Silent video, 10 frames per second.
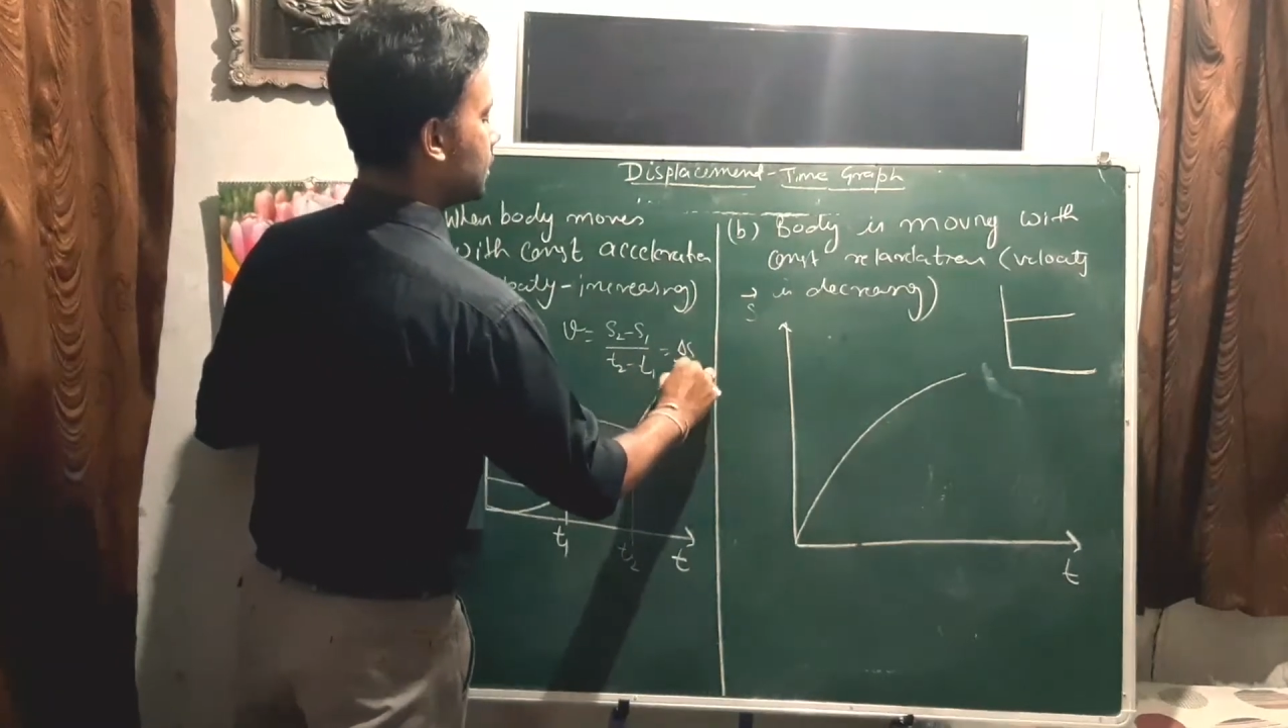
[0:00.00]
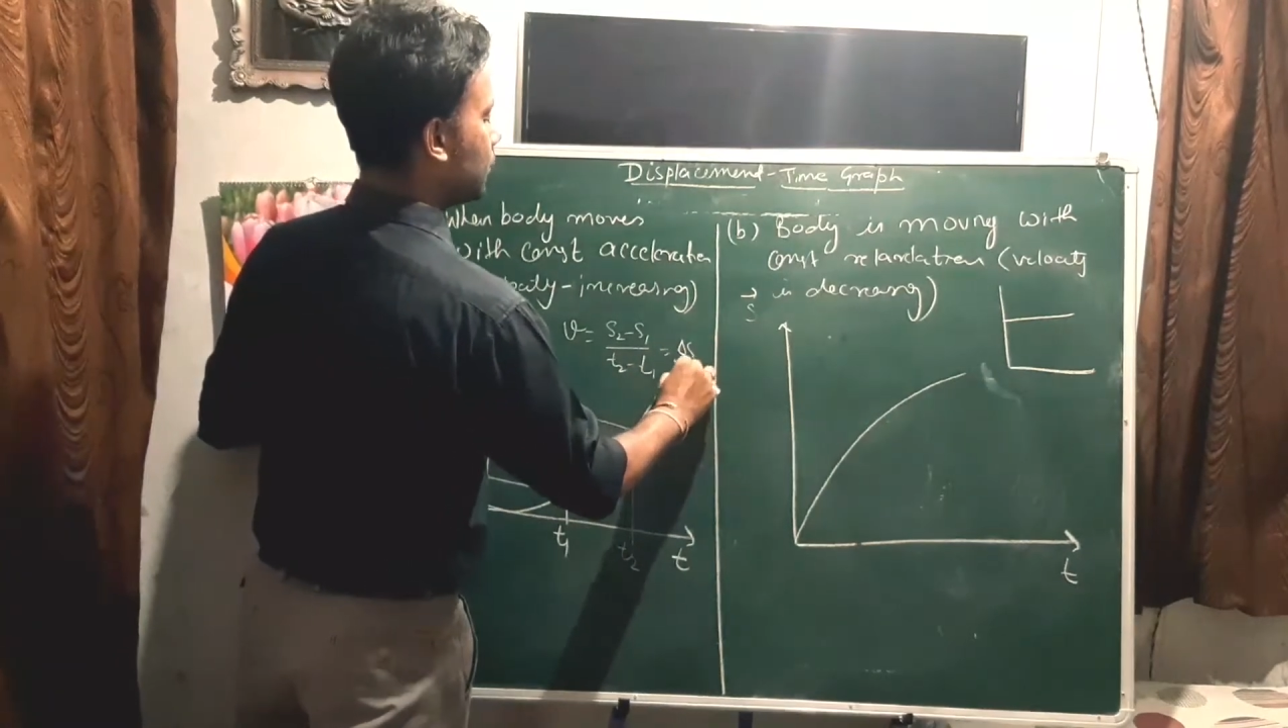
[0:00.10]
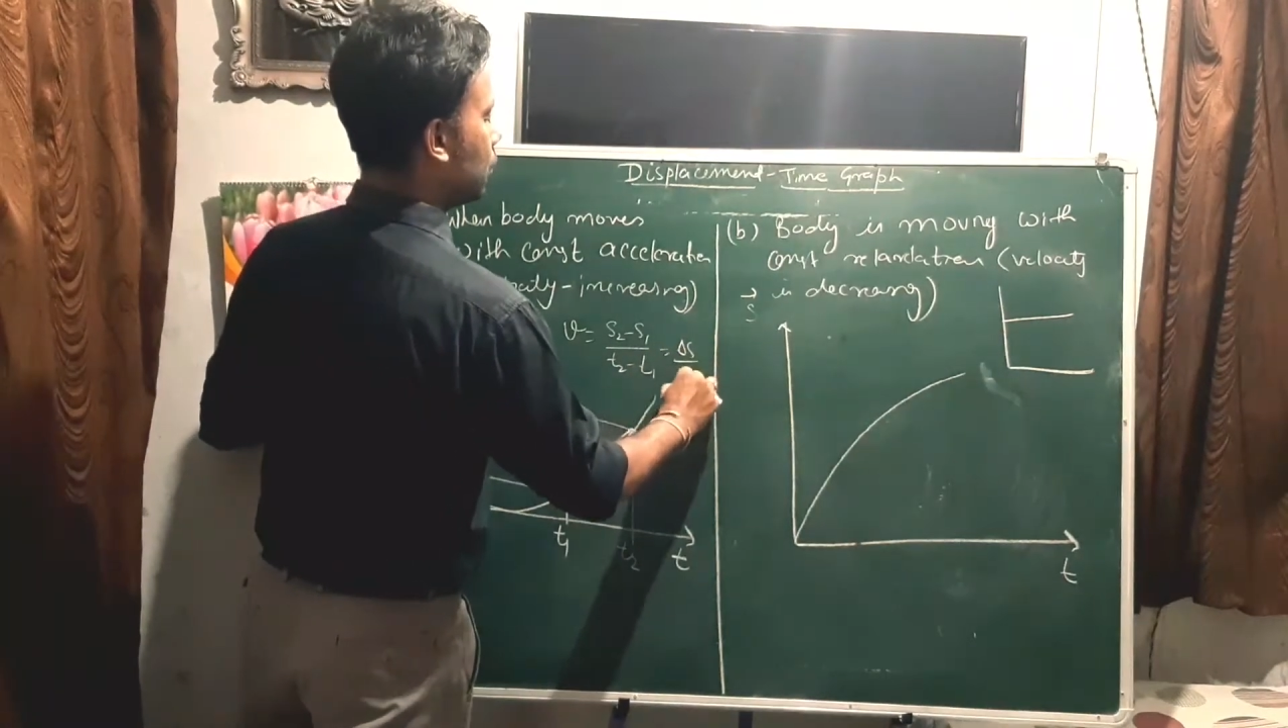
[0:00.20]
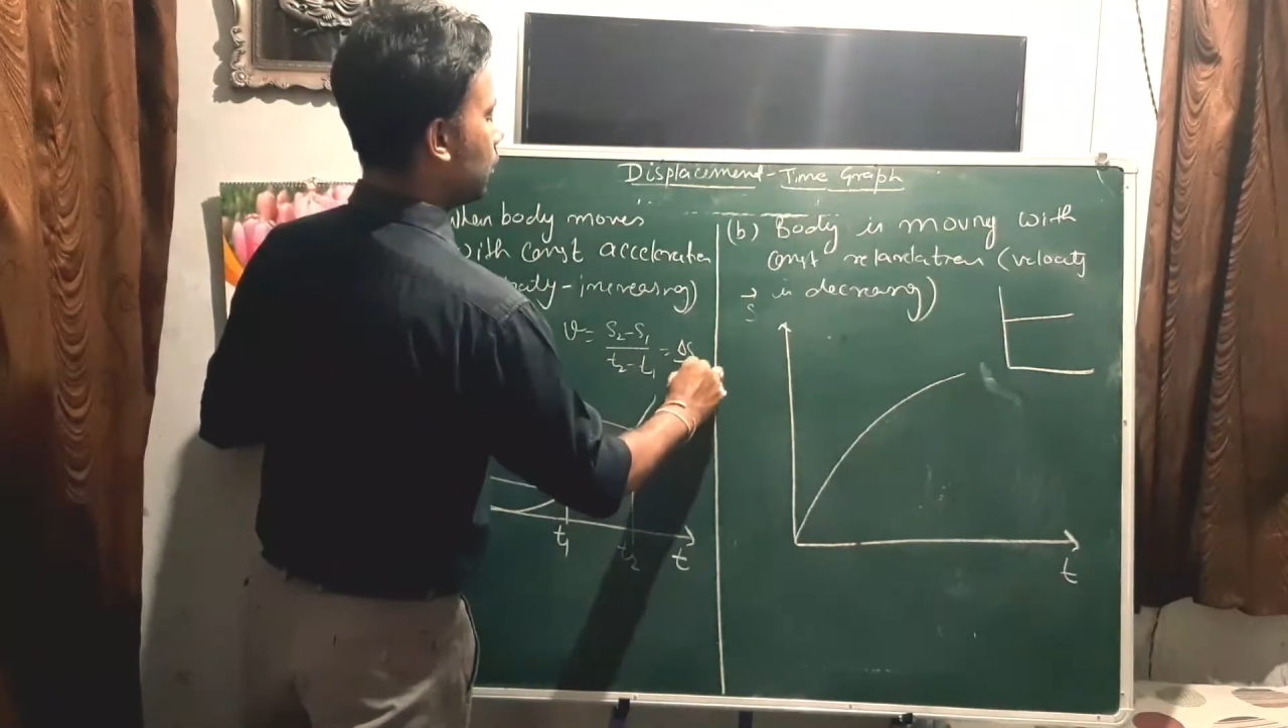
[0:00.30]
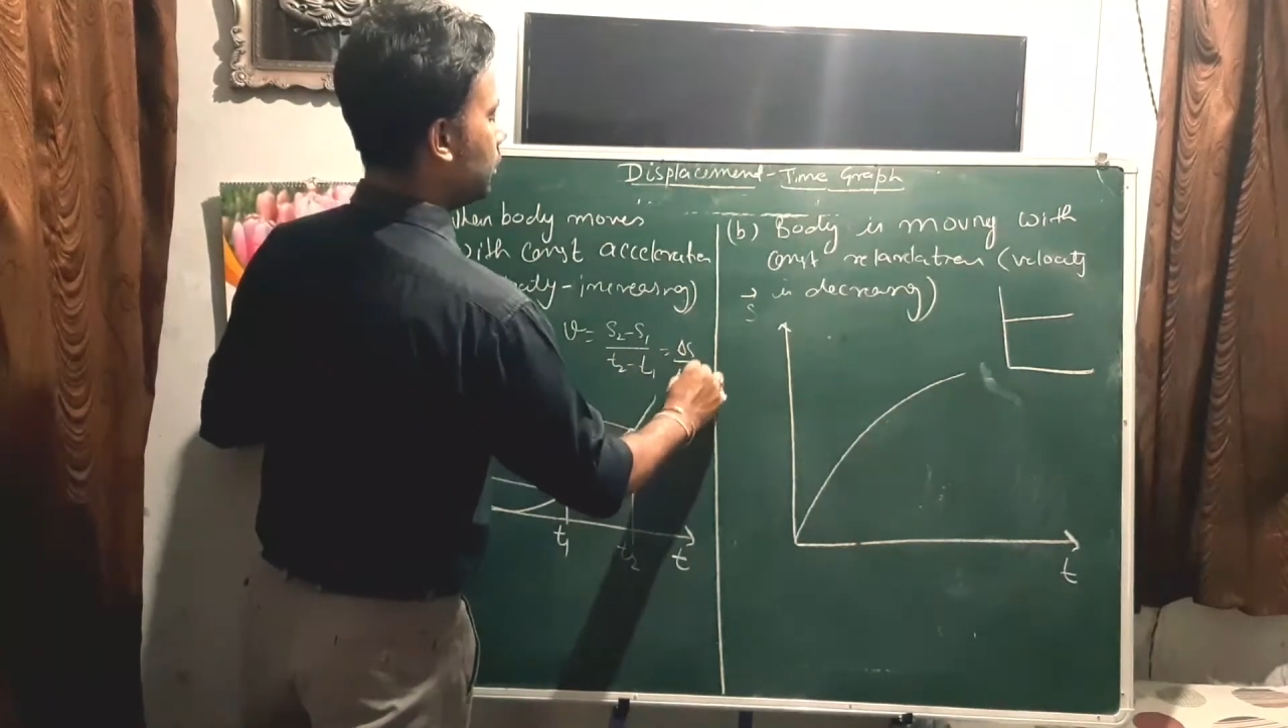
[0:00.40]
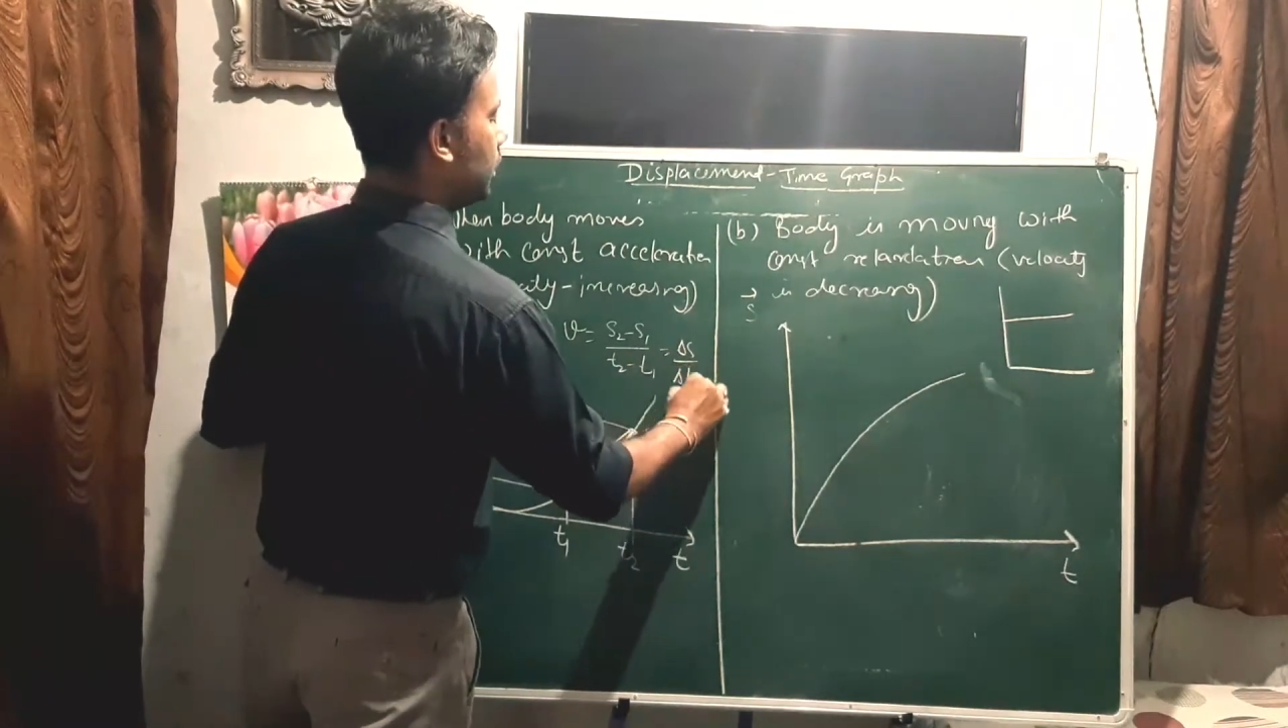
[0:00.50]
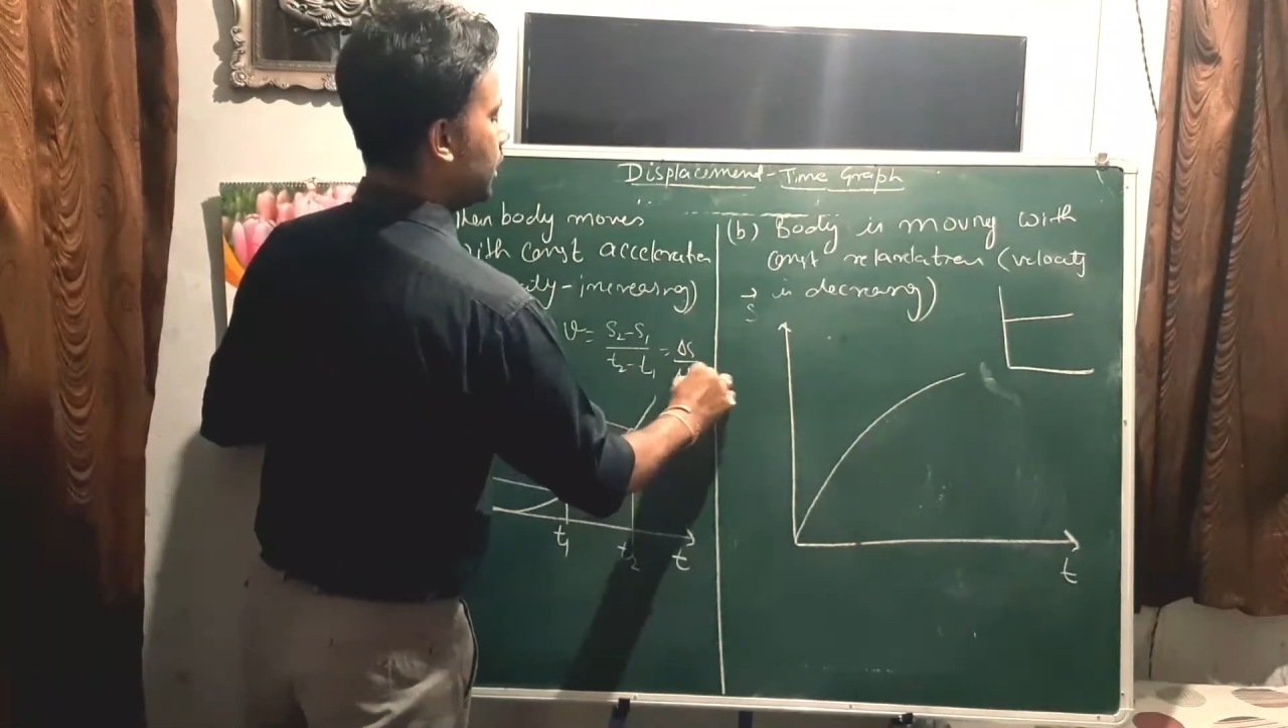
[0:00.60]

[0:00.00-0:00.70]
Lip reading: upon